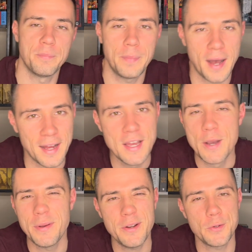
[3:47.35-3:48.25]
but
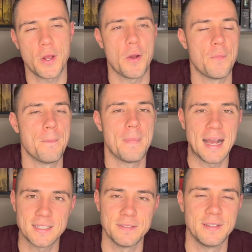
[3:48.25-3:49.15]
we don't go
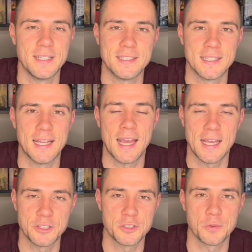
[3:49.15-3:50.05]
massively into their
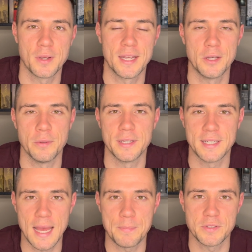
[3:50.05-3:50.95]
history or the
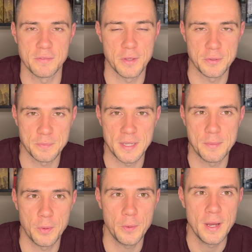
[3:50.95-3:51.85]
depths of those
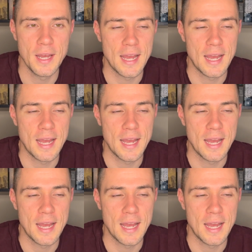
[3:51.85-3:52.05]
people.